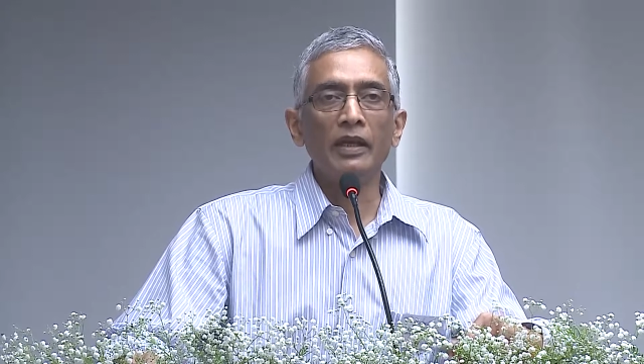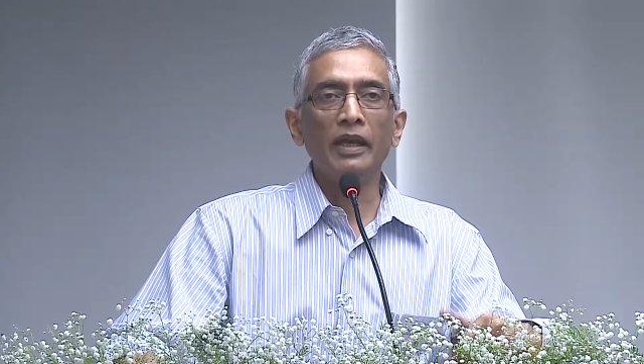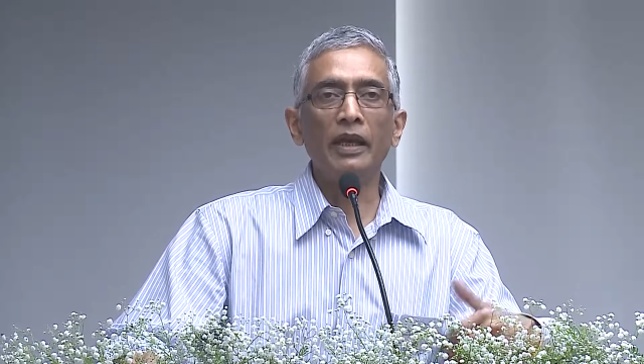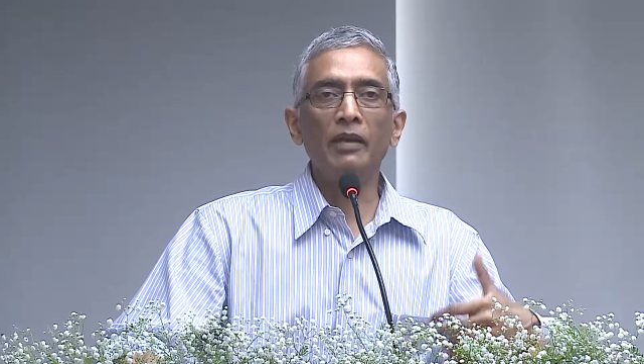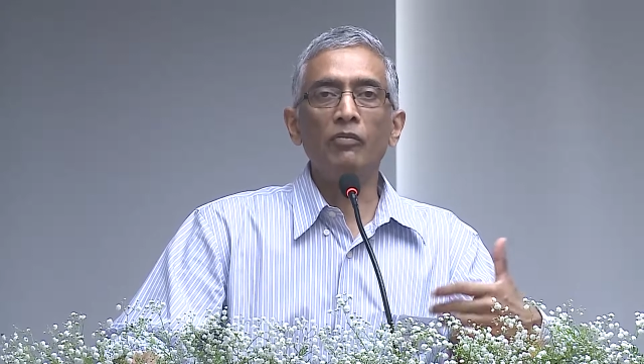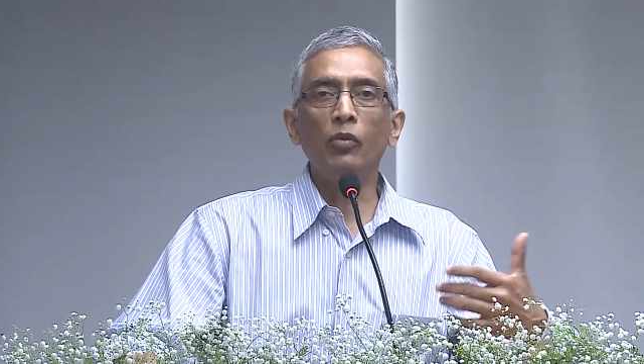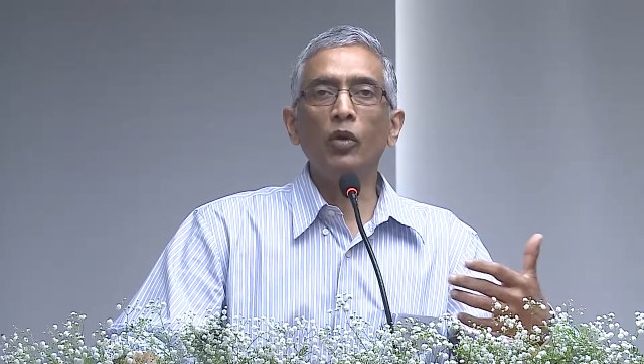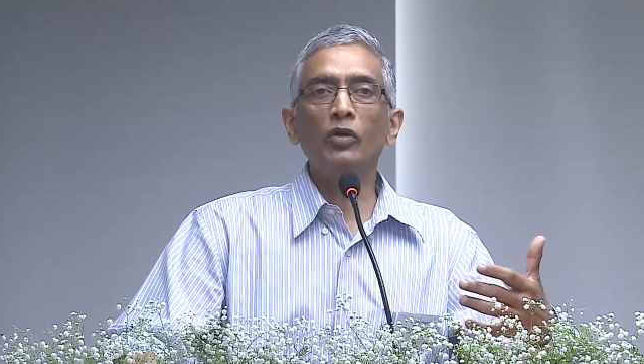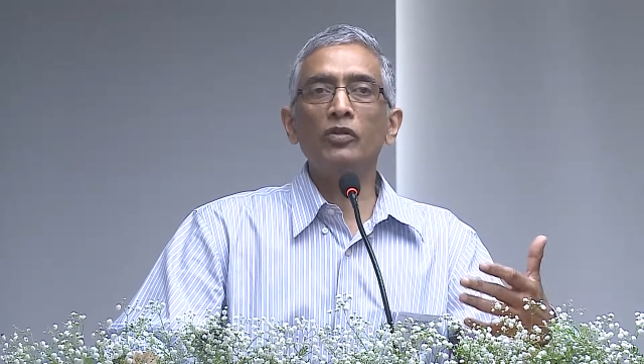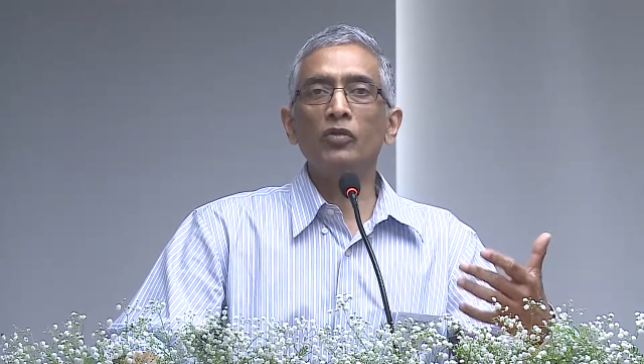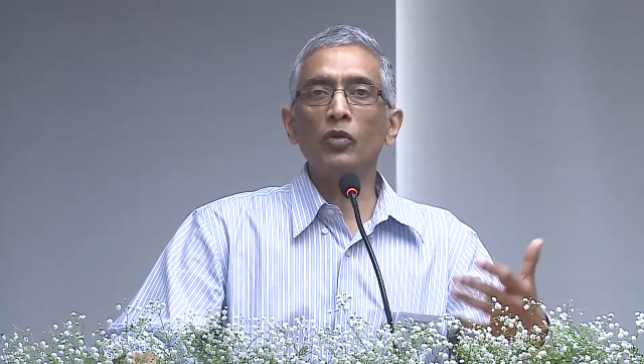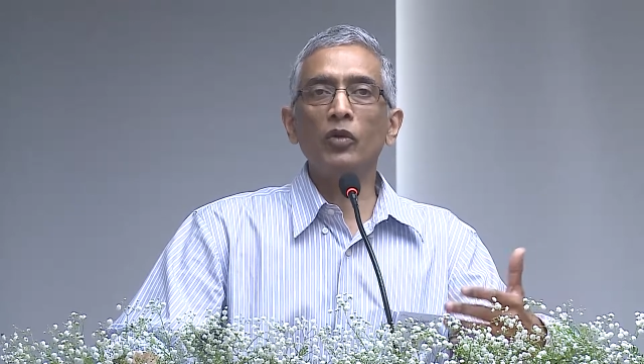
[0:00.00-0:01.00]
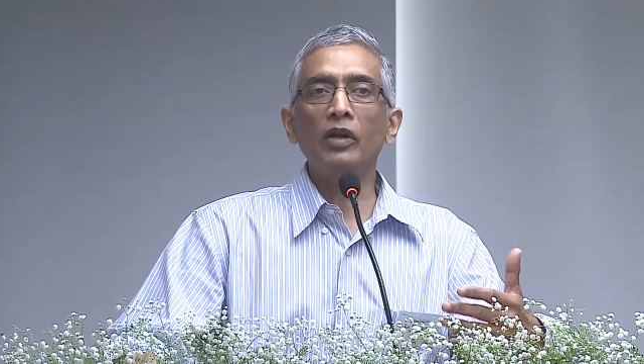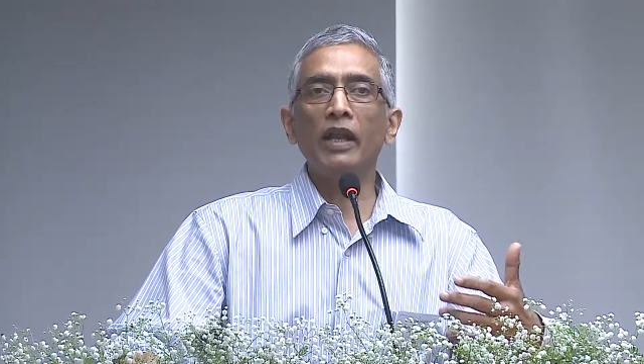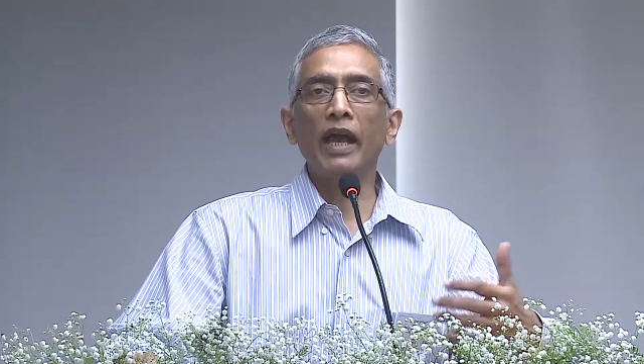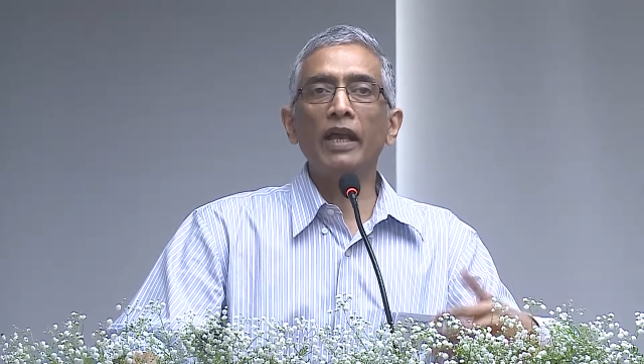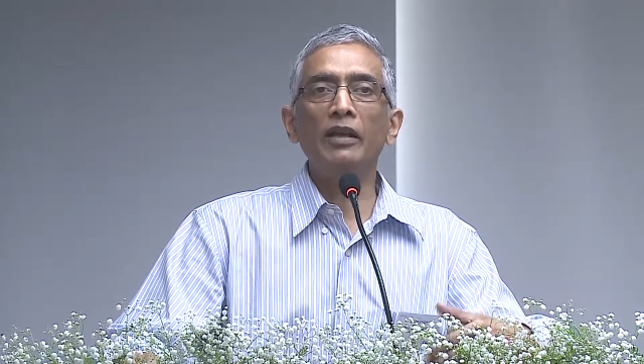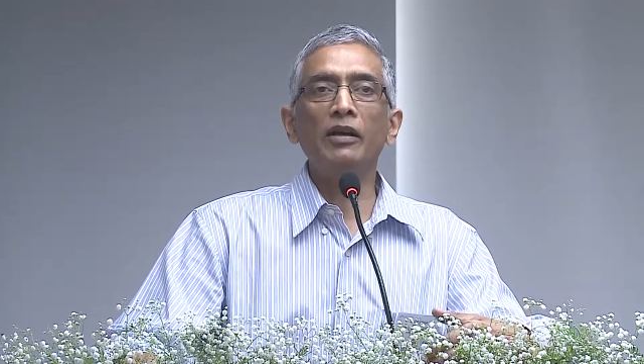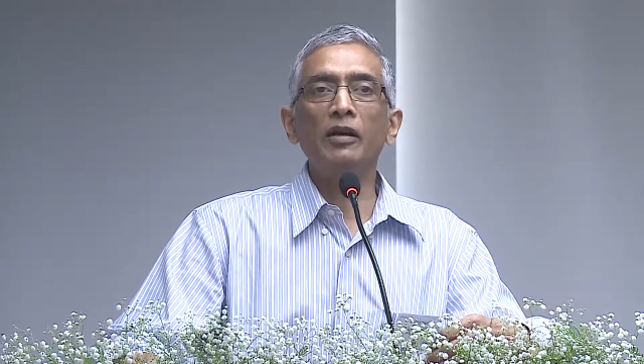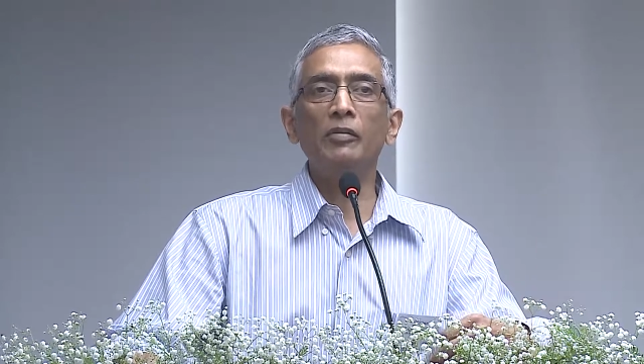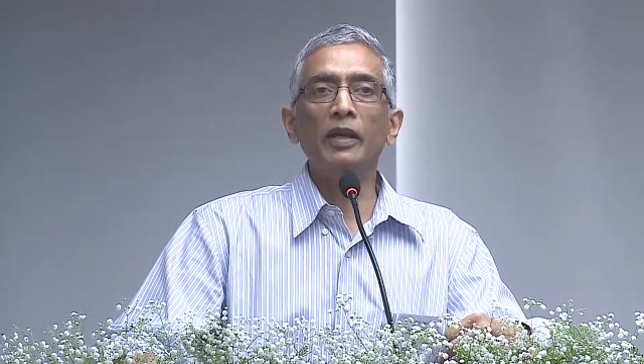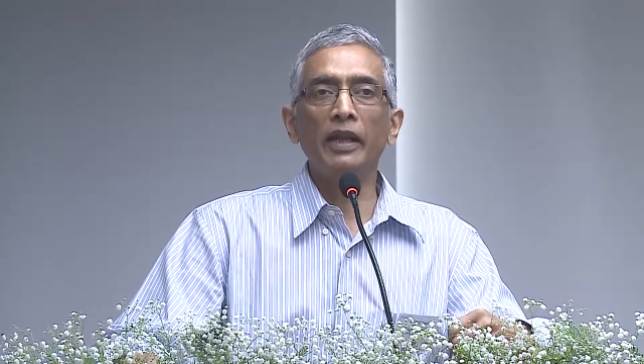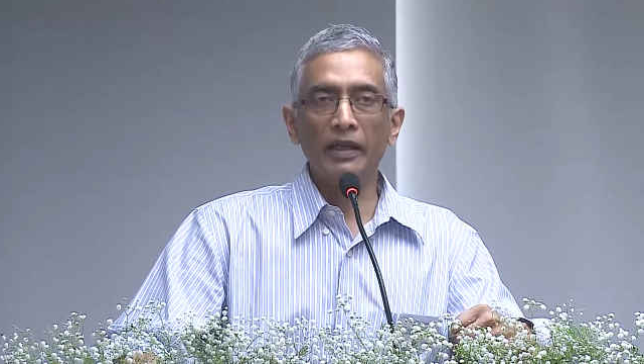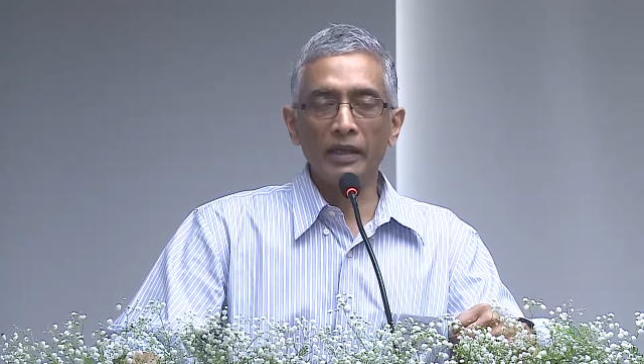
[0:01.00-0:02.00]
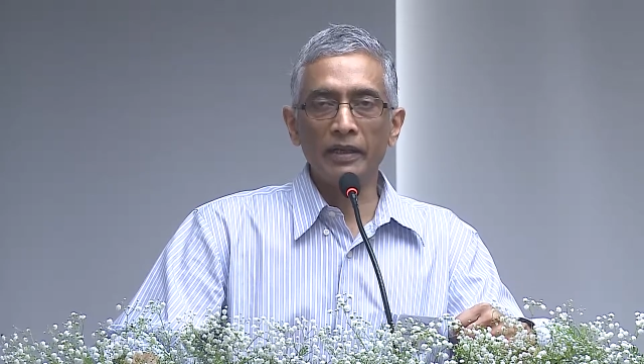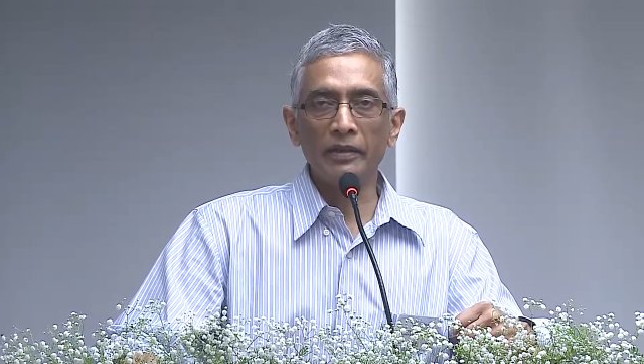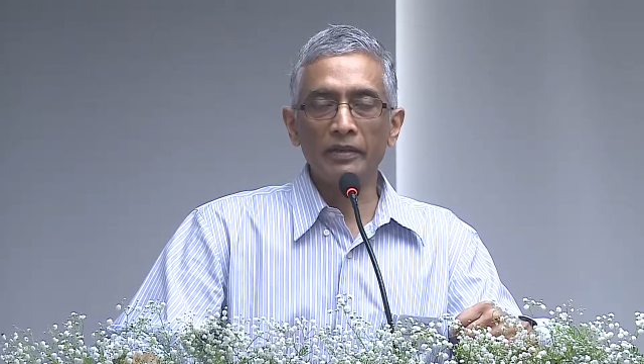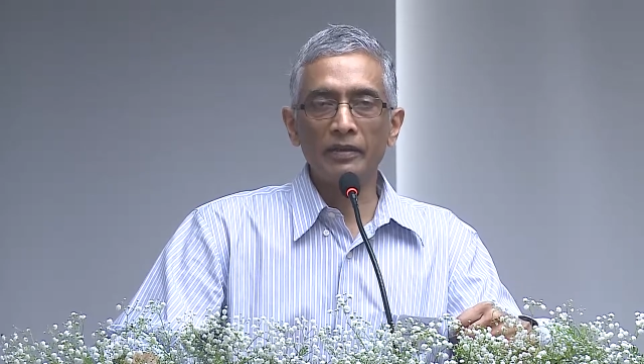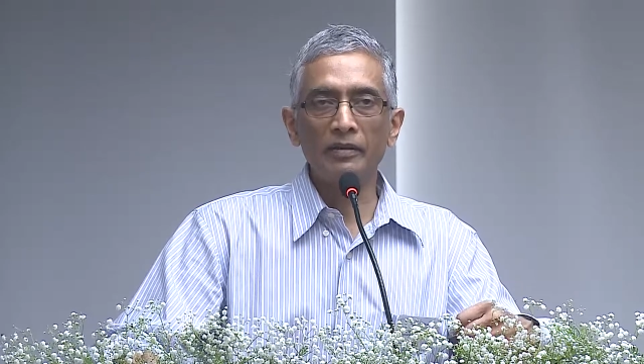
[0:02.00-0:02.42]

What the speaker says: in both rural and urban India.